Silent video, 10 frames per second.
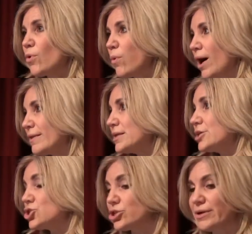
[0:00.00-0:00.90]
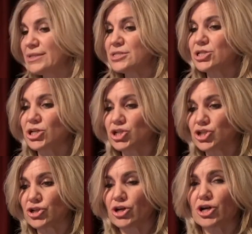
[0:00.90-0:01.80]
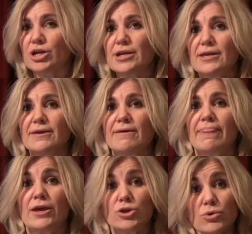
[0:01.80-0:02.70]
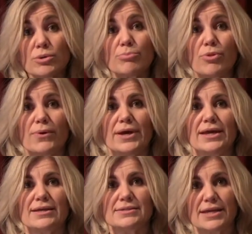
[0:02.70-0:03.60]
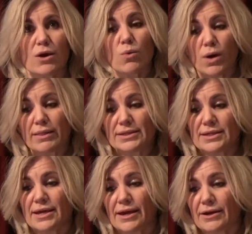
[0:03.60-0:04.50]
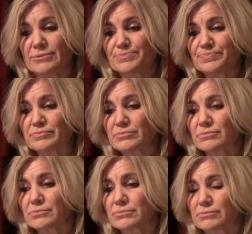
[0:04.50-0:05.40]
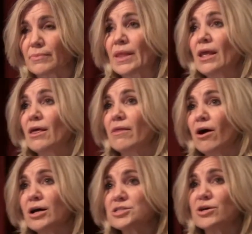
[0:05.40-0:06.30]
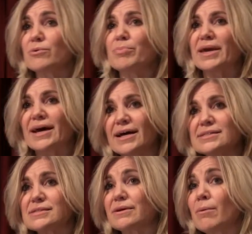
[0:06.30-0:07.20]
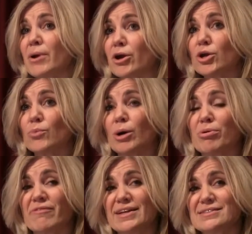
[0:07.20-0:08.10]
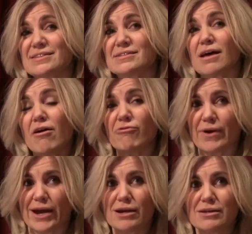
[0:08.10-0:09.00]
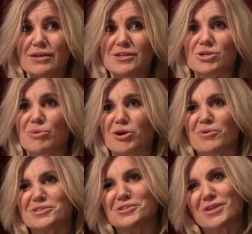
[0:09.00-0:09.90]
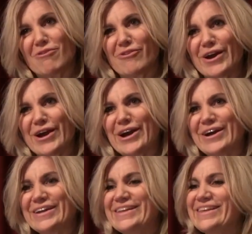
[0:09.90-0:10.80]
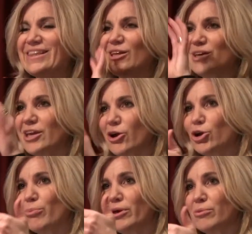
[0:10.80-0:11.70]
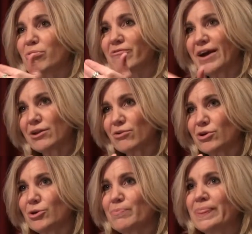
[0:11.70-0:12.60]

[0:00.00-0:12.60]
quality assurance to ensure that your employees get quality care. They're also, because American Well provides the software, so American Well is the software, the online care group are the provider group.